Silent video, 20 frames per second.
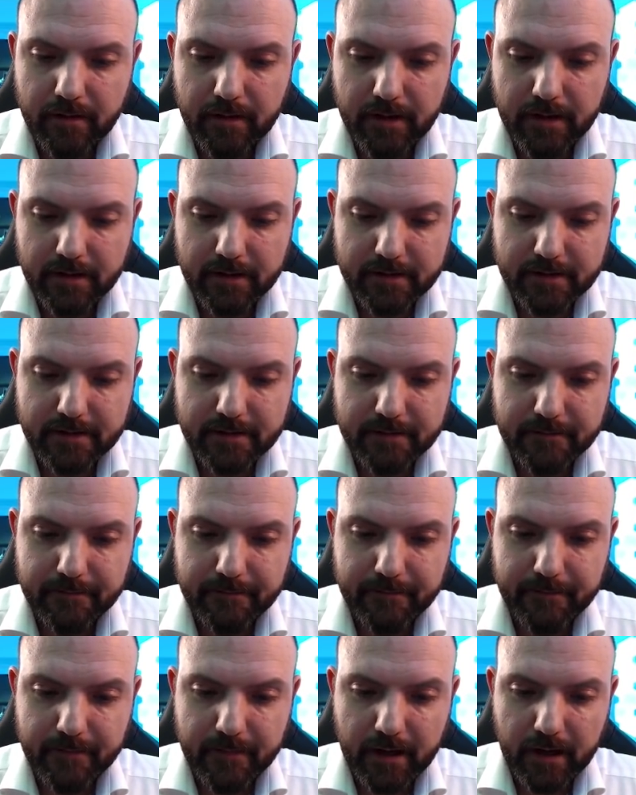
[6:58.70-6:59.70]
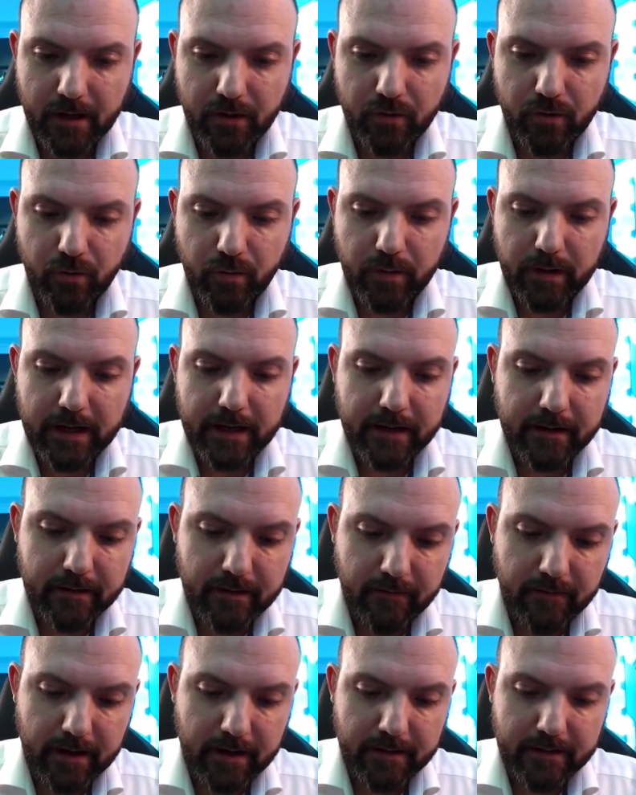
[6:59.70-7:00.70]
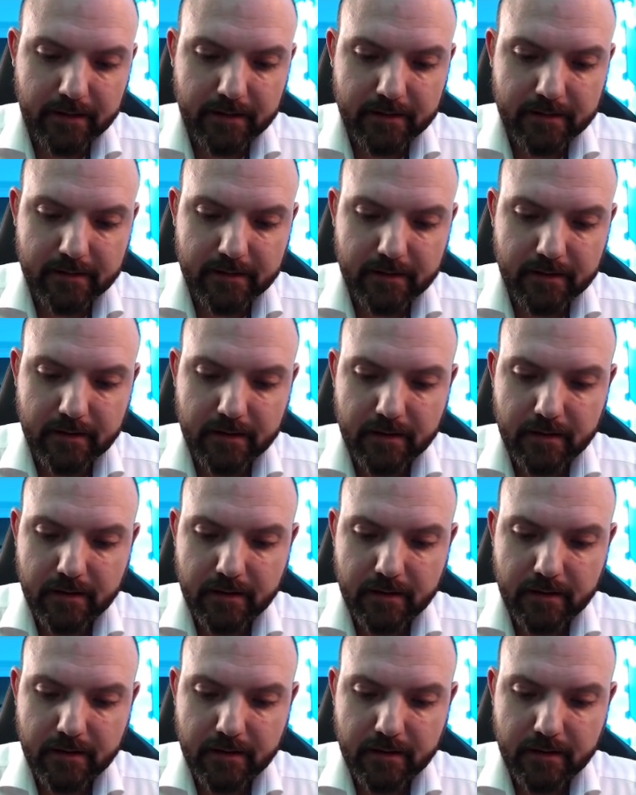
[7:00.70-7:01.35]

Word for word: This. How do we activate this?